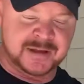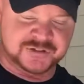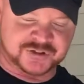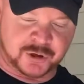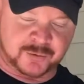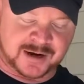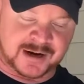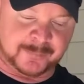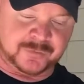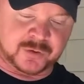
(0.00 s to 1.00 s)

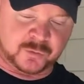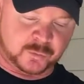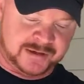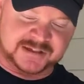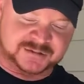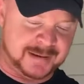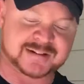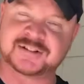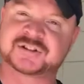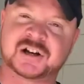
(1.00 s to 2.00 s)
So we
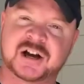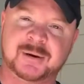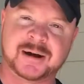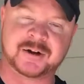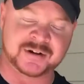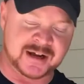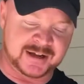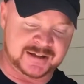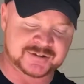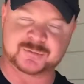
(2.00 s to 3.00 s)
expect this to come out
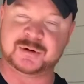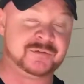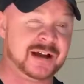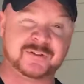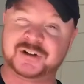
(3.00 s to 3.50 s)
nice. We've never